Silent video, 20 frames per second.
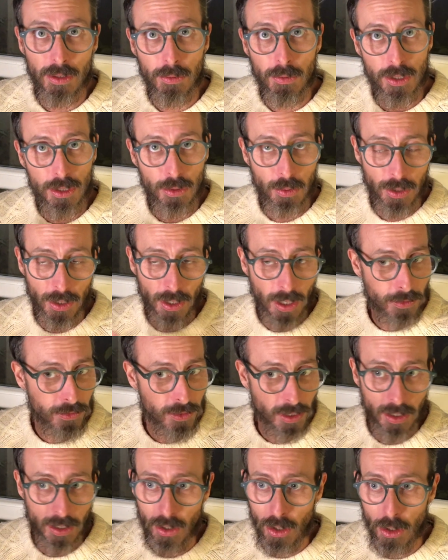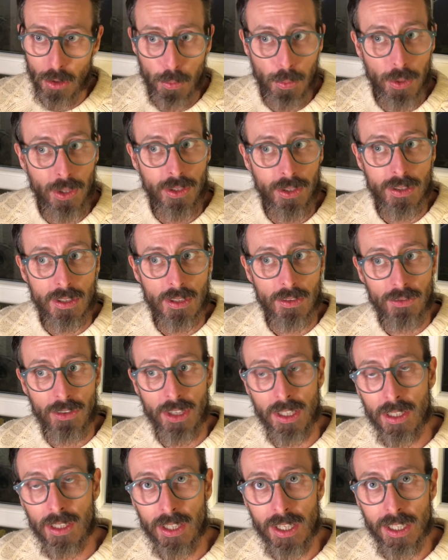which we often open to
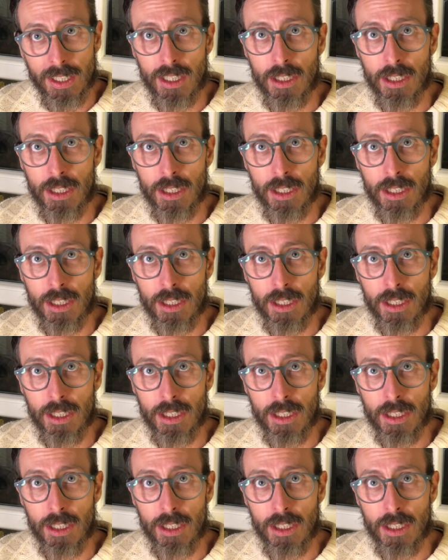ventilate